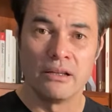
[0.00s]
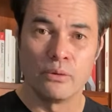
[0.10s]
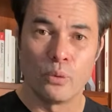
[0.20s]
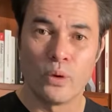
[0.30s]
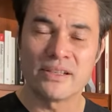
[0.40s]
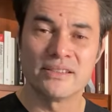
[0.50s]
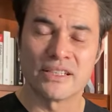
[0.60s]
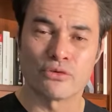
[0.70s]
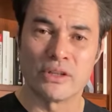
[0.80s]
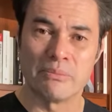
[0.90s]
what does
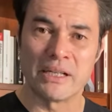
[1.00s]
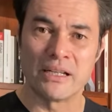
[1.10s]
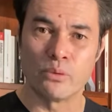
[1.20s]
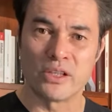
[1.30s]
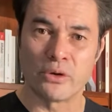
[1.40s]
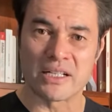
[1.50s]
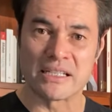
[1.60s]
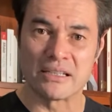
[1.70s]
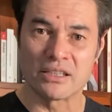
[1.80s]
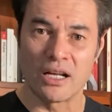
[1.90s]
this really mean when you
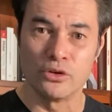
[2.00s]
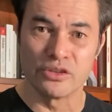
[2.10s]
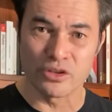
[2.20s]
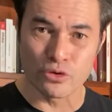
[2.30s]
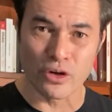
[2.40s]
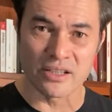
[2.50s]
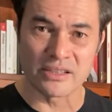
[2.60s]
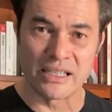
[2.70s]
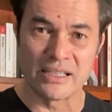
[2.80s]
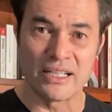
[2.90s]
actually start losing
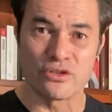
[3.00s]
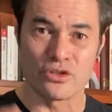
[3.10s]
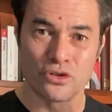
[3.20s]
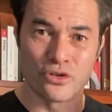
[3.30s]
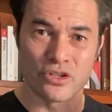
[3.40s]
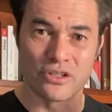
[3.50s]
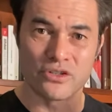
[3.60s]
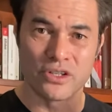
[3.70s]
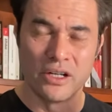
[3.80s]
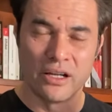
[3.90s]
trust in the
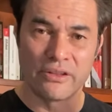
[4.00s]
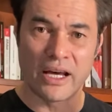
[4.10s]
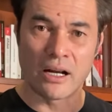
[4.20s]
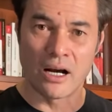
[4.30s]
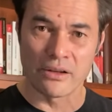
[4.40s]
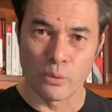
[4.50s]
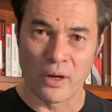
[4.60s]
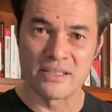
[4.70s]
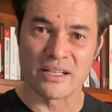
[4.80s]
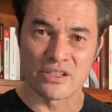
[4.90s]
institutions that are the
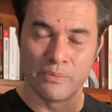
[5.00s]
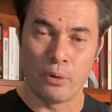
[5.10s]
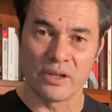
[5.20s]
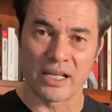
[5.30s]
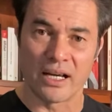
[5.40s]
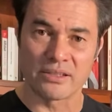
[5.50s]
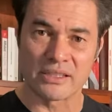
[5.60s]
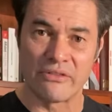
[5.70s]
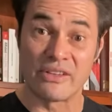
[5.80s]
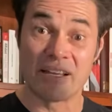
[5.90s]
ones that are supporting us,
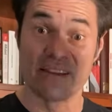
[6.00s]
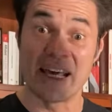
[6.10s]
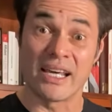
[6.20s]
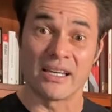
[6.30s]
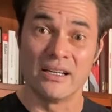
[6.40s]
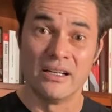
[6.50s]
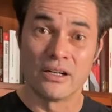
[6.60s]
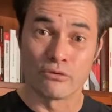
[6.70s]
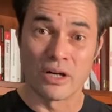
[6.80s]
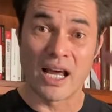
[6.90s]
given that they
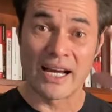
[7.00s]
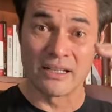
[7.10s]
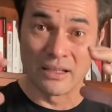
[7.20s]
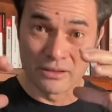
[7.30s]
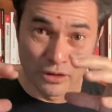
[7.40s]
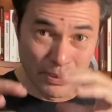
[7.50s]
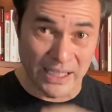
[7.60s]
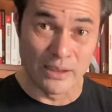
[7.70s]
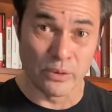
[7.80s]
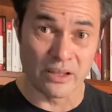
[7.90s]
relied to
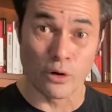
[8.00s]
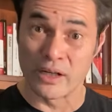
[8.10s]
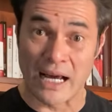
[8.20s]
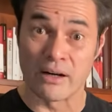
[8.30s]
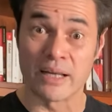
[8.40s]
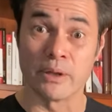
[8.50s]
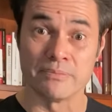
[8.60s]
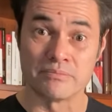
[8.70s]
begin with on our labor